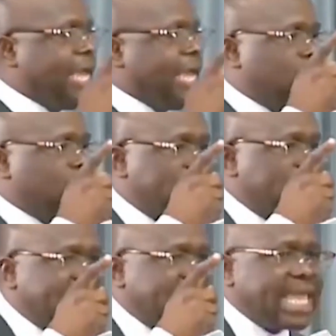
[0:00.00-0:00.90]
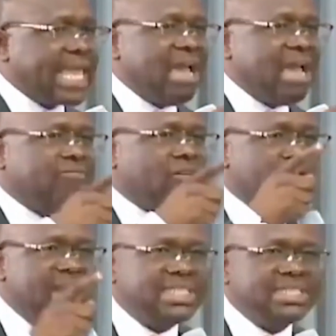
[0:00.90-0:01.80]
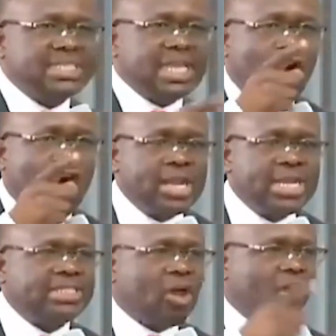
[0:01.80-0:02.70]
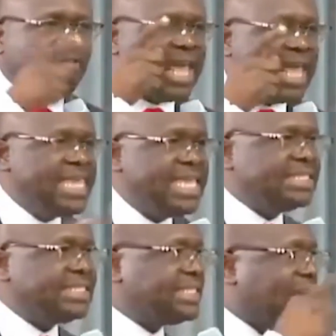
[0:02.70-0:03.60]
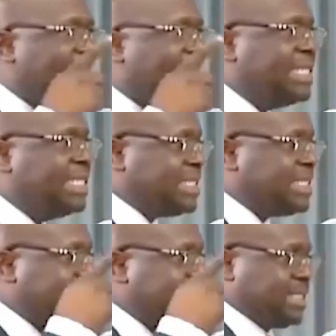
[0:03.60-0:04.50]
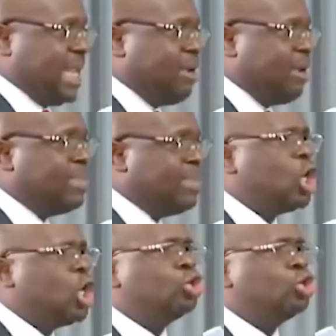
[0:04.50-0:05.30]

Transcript: And it would take a forensic audit of the EC's IT system